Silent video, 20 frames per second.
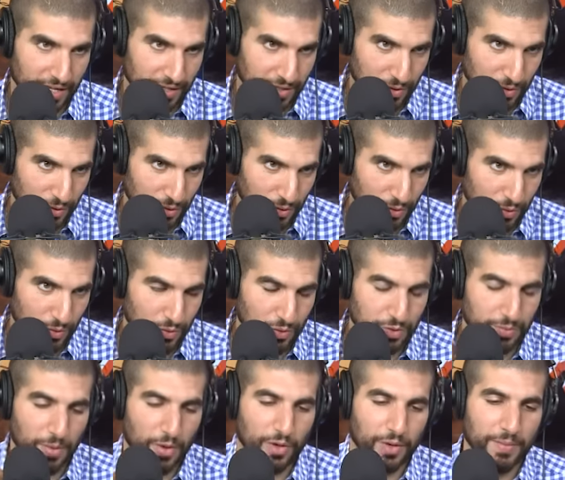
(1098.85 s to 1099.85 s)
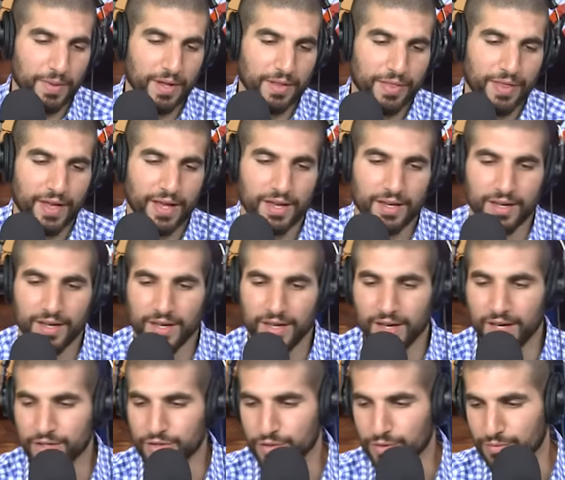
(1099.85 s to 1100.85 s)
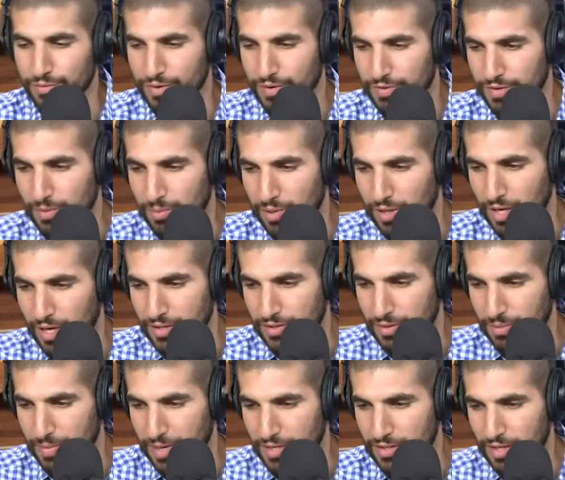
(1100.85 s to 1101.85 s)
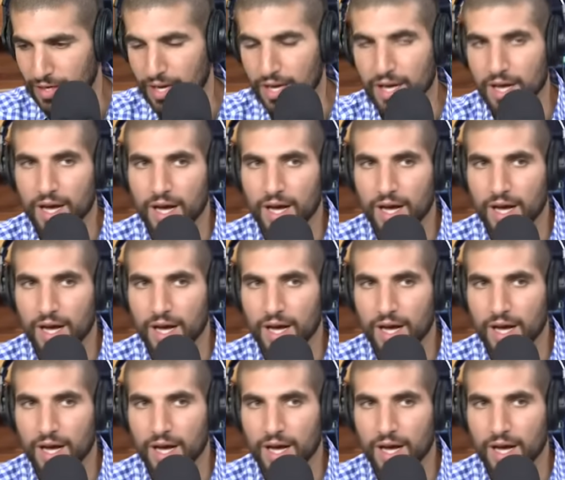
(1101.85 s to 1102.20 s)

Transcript: Uh, you, you spoke about that uh, 150 plus, amazing.